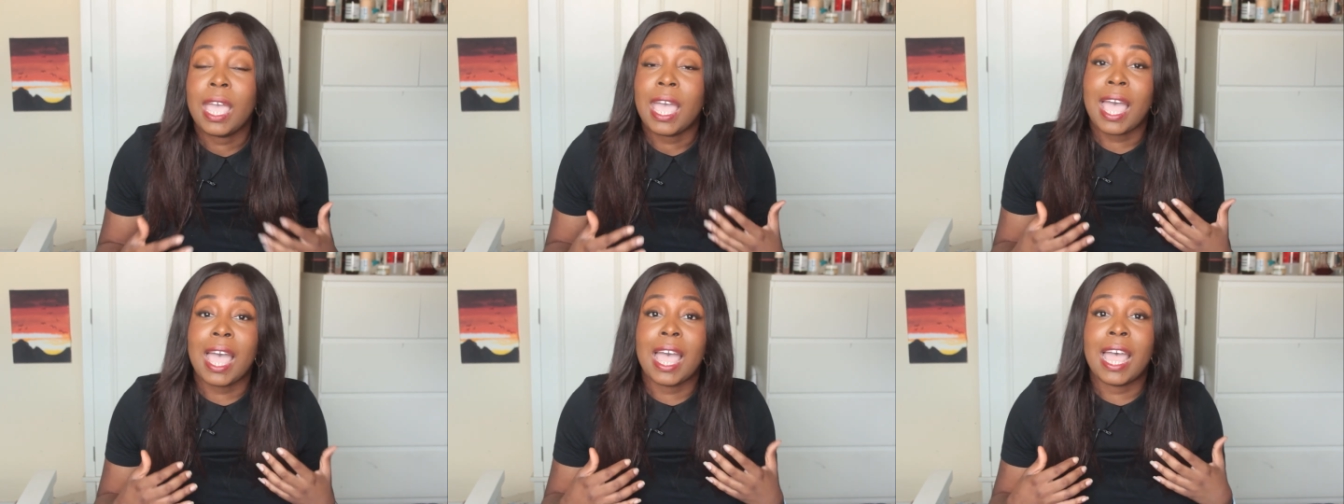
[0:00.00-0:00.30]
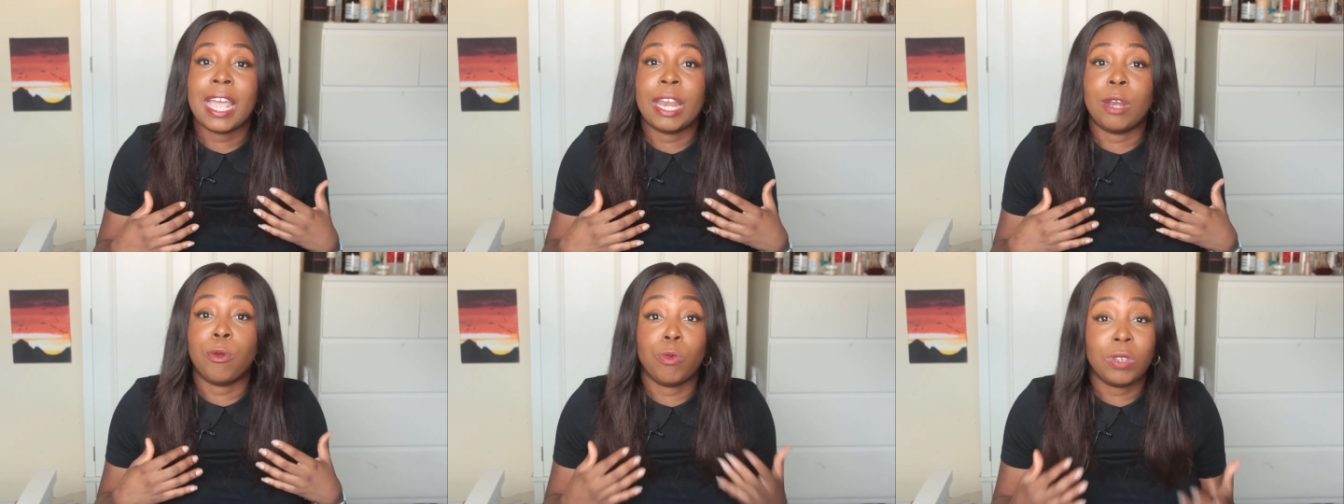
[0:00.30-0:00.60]

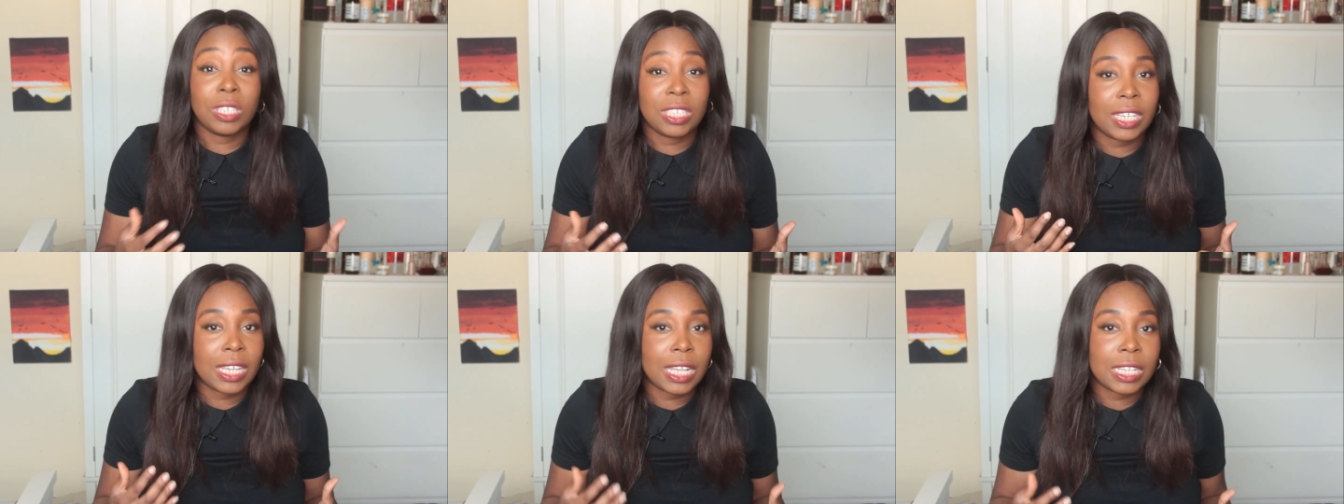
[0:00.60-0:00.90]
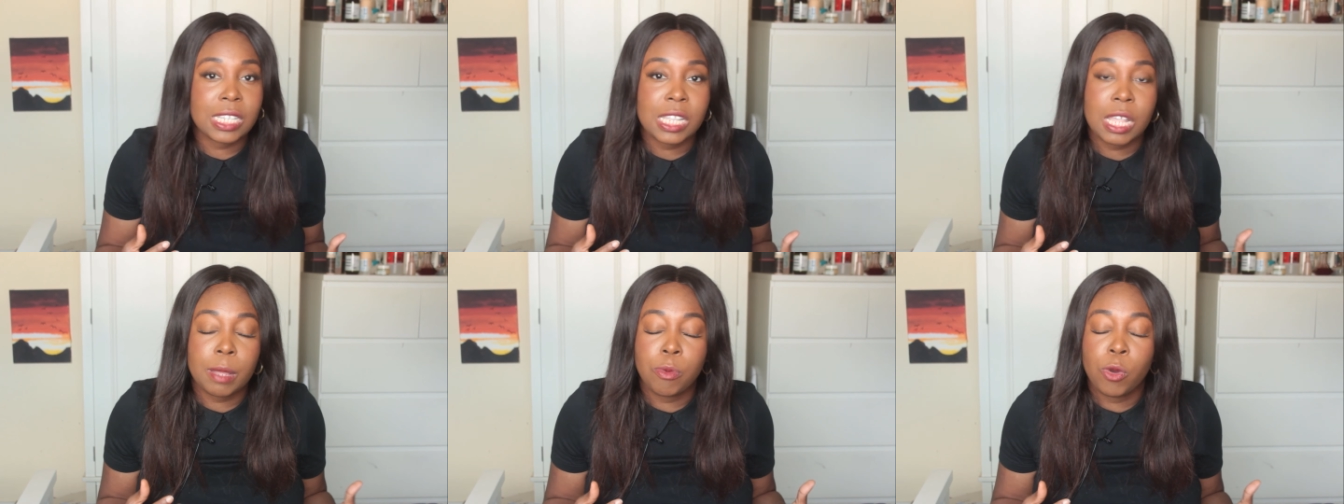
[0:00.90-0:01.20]
And once I get
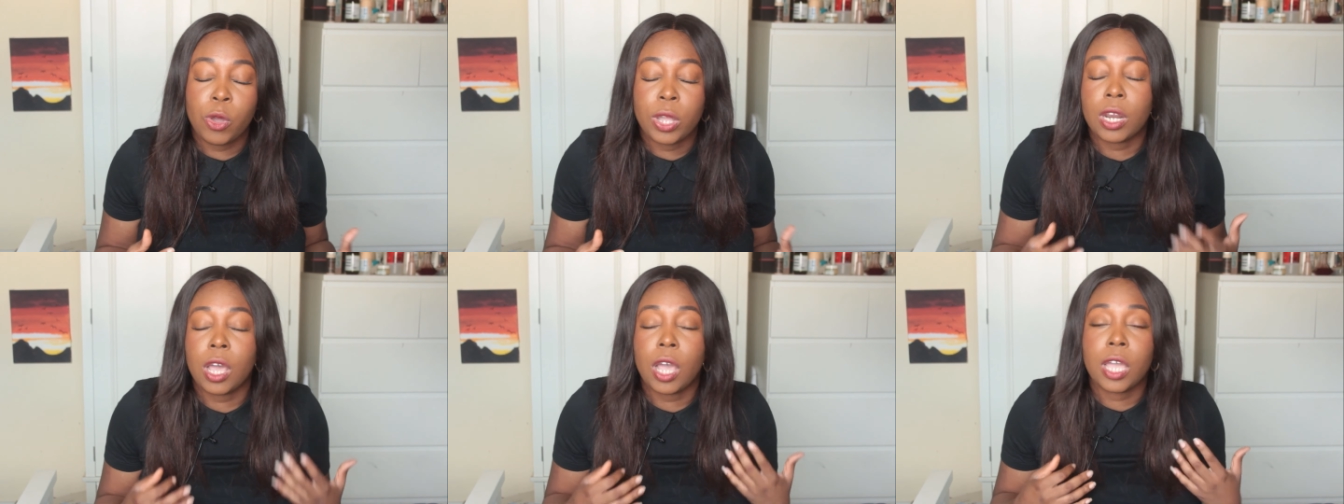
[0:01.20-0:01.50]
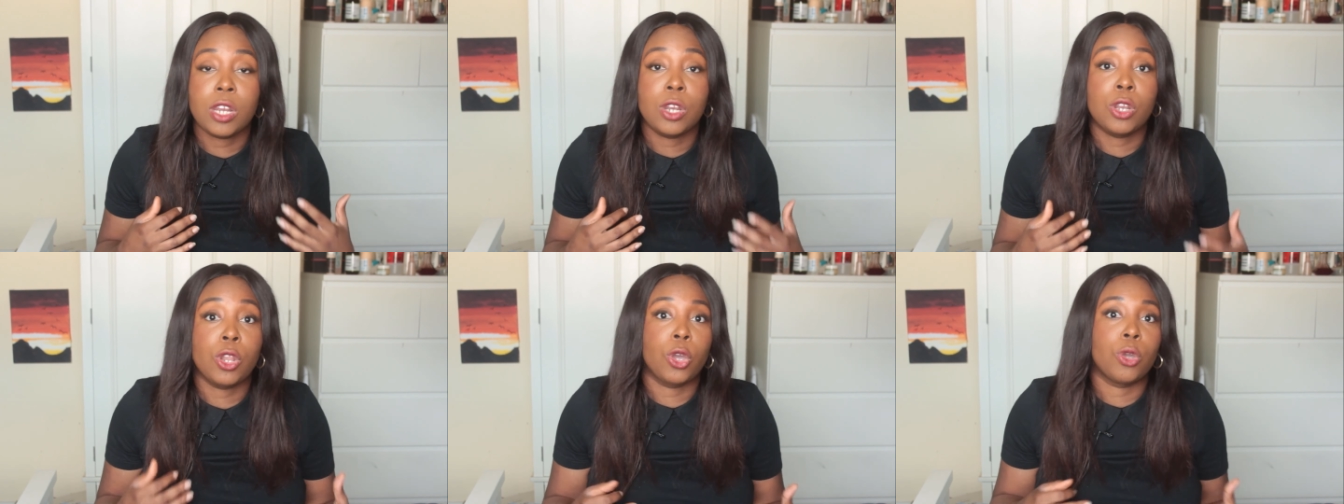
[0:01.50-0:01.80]
to that point, I
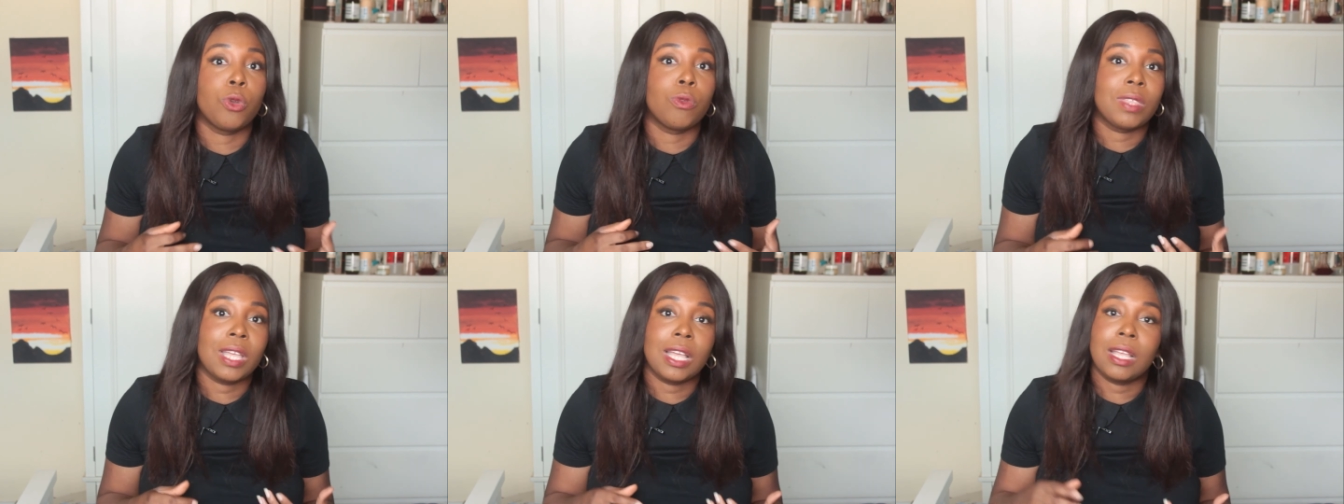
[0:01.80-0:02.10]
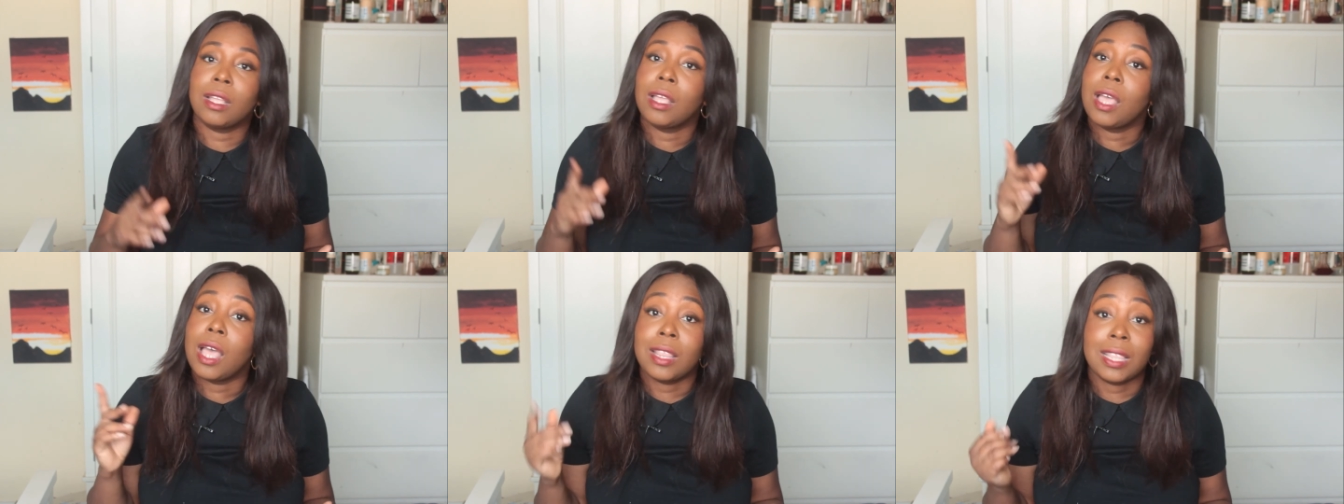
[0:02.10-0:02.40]
know
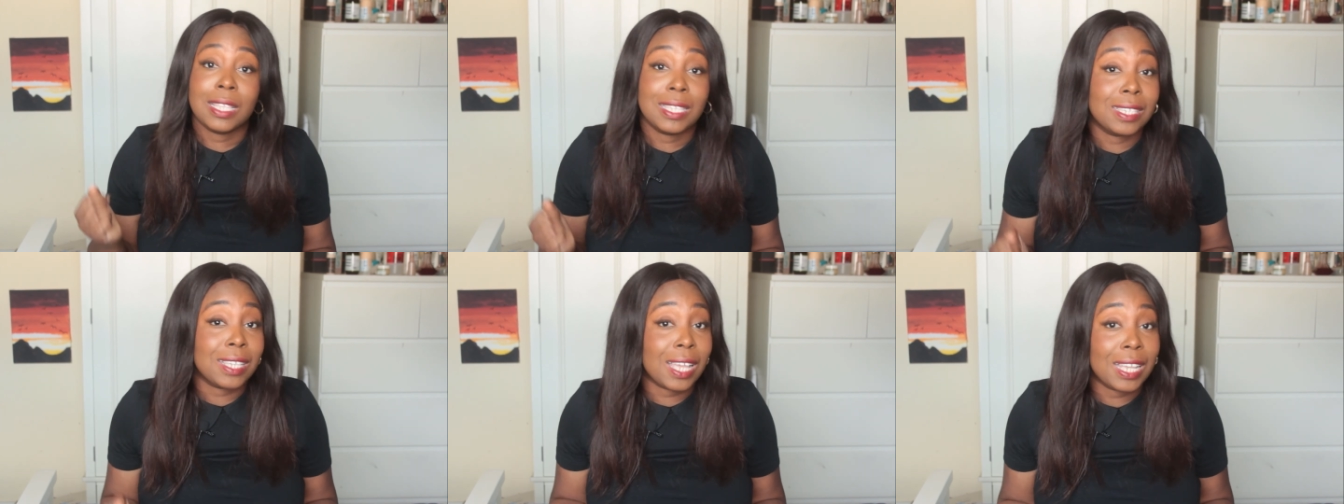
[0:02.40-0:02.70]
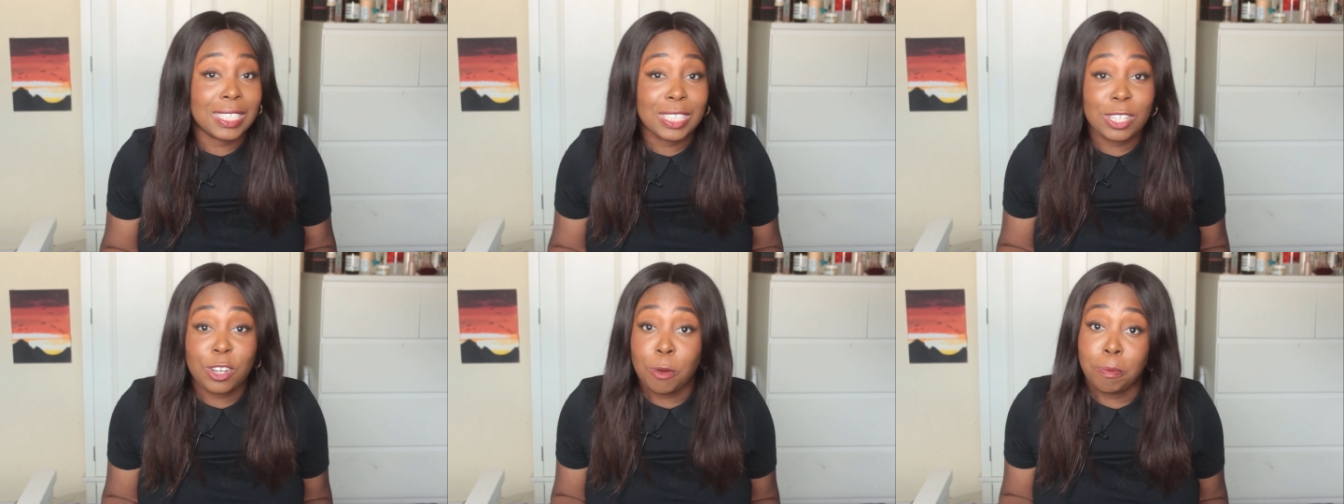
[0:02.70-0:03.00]
that the
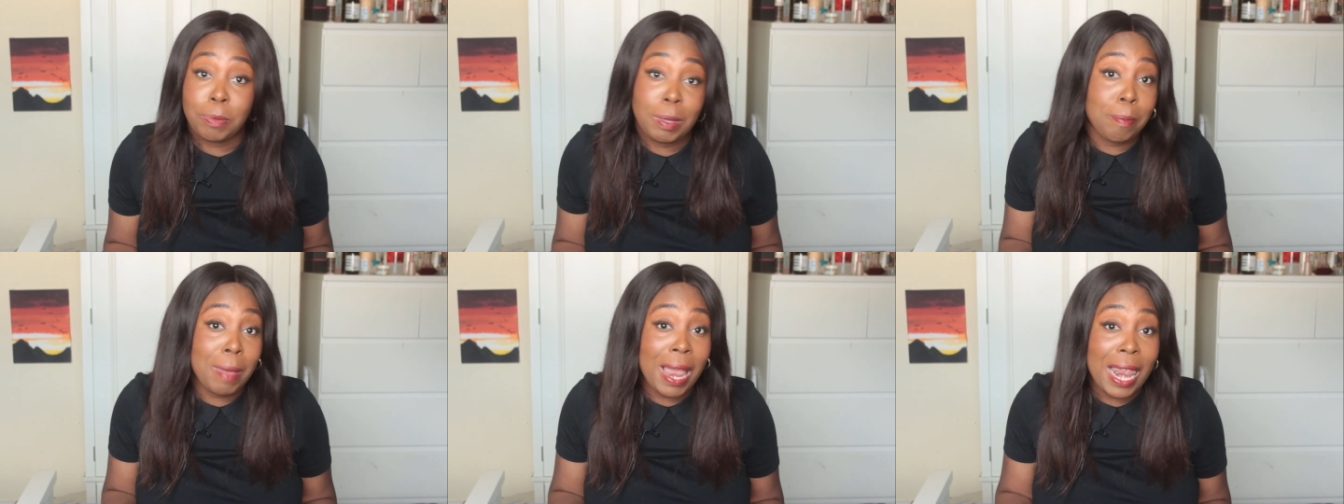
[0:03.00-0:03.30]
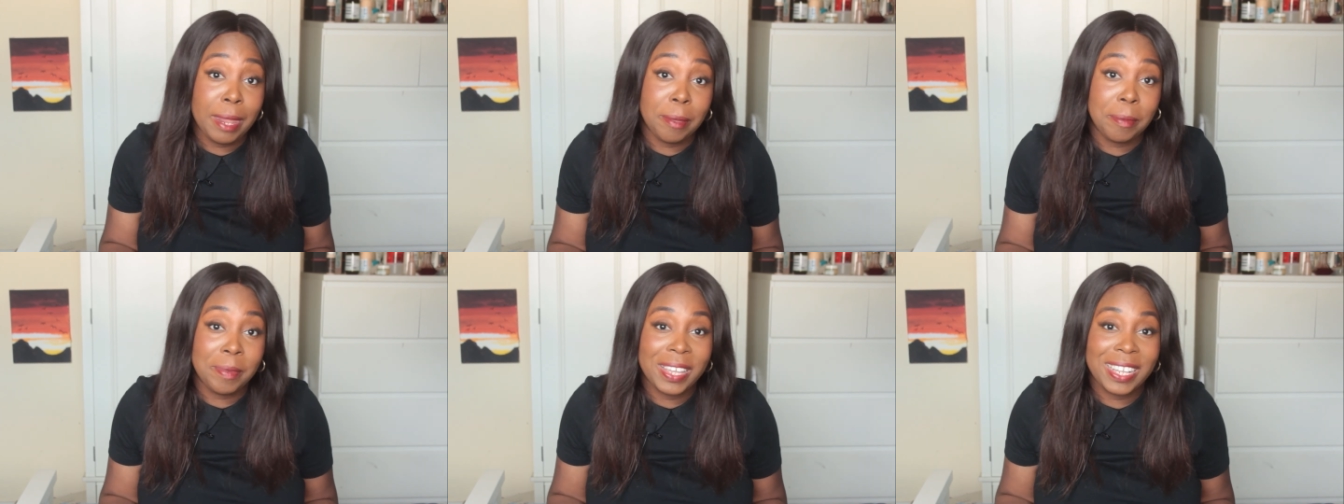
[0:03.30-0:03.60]
sky's gonna be my
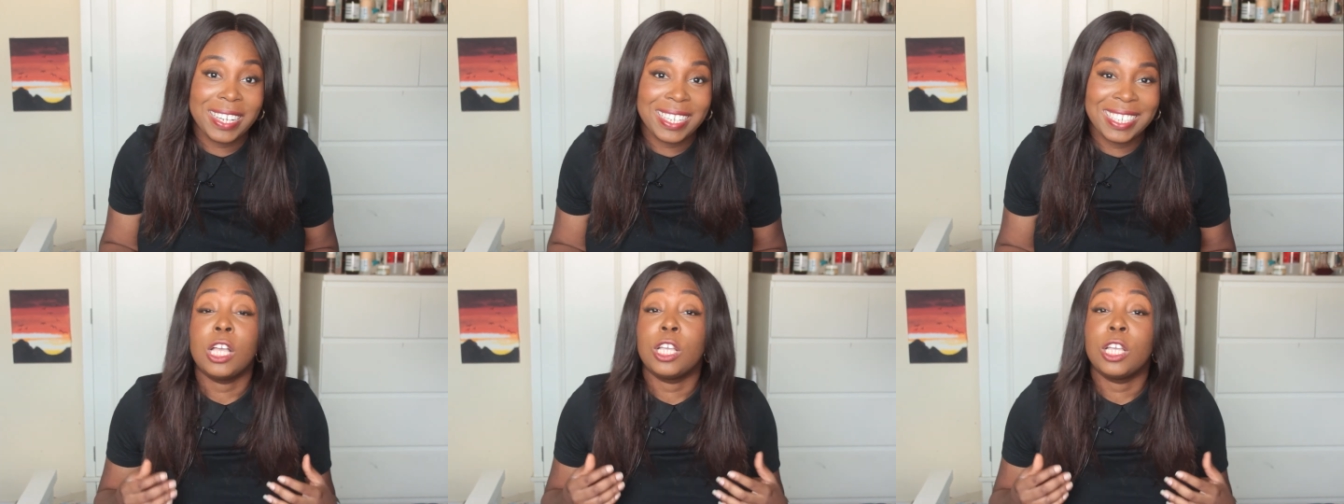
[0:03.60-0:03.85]
limit.